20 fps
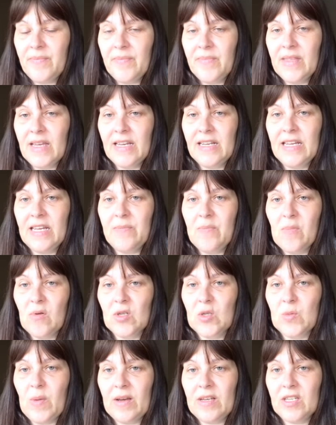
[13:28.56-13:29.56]
They need more
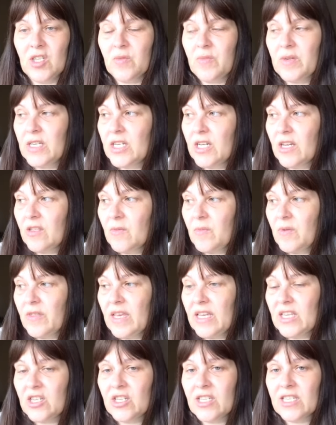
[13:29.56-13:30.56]
space from each other, but
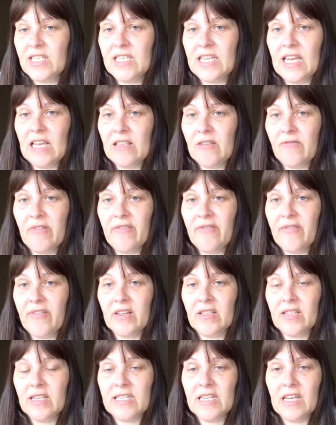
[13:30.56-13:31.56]
they just sit there in front
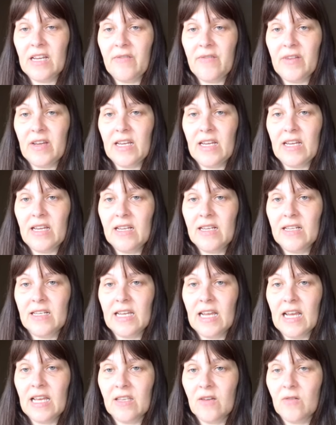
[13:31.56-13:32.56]
of the TV
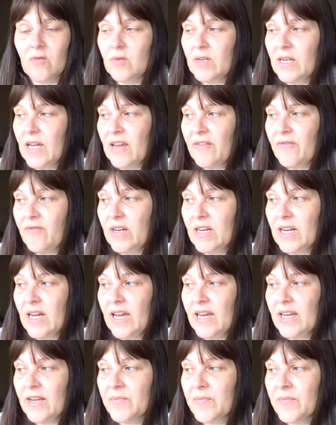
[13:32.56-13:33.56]
together all day, every
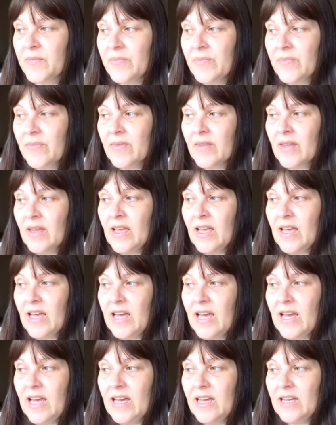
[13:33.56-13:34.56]
day.
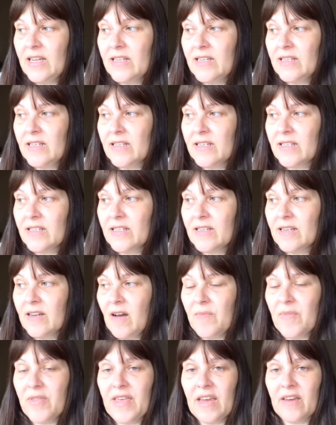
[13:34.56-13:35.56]
And
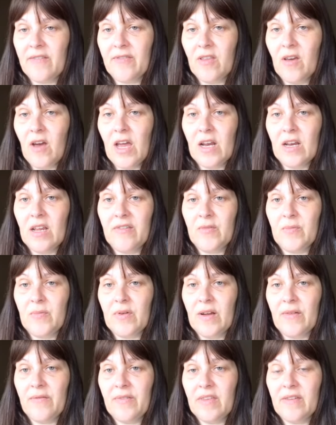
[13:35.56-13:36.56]
I'm thankful that I only have to put
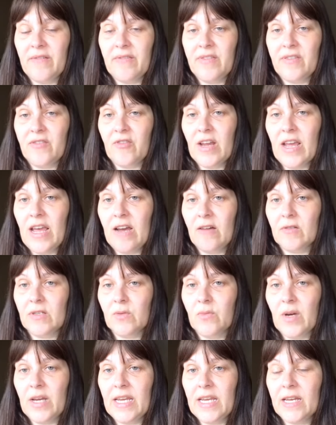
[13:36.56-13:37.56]
up with it 3 hours a
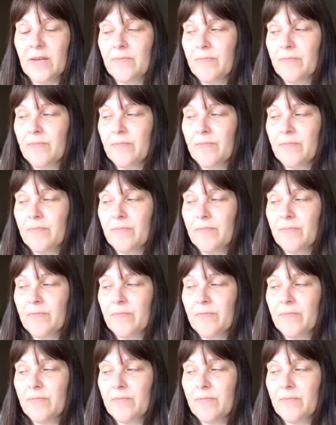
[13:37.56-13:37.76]
week.